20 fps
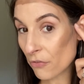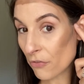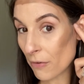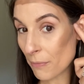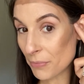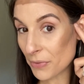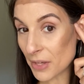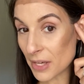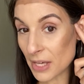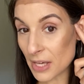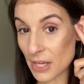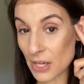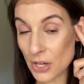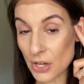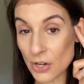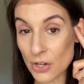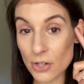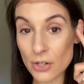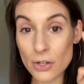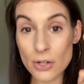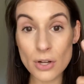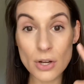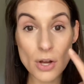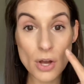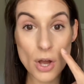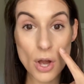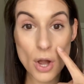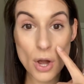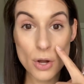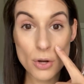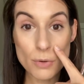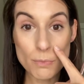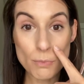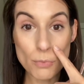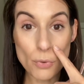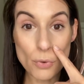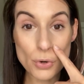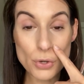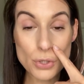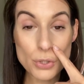from the ear
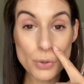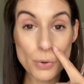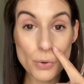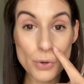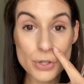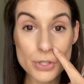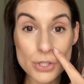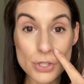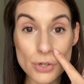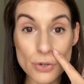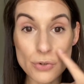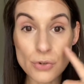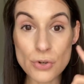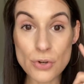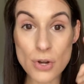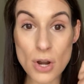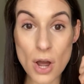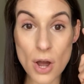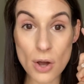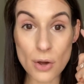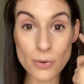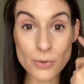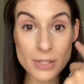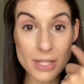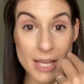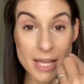more towards your nose